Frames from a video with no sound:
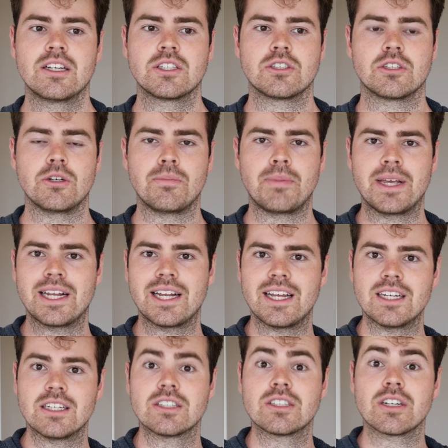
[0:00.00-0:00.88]
to be an
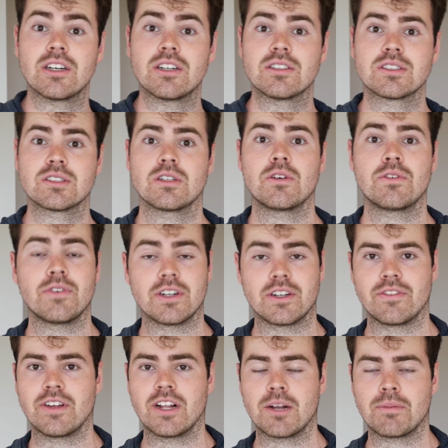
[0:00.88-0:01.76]
intern software
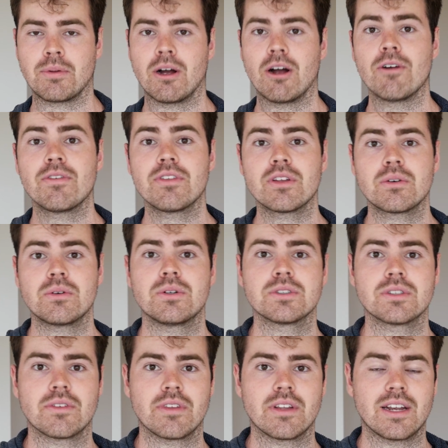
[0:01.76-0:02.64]
developer over the
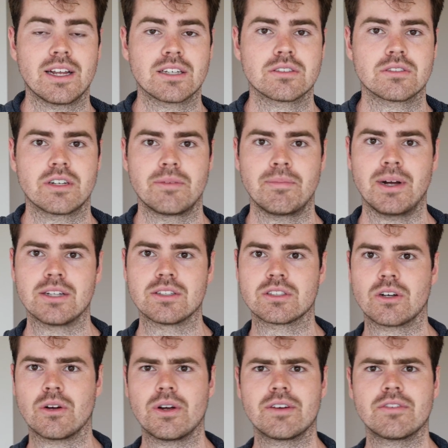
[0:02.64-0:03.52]
course of the next three
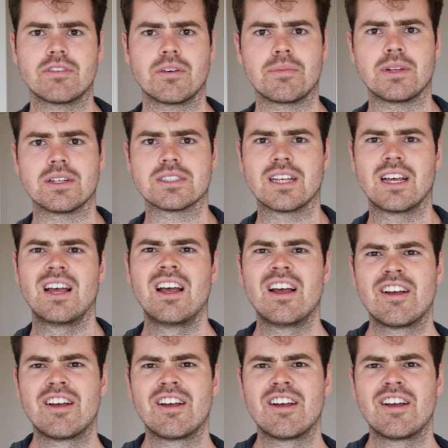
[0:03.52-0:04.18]
months, going from this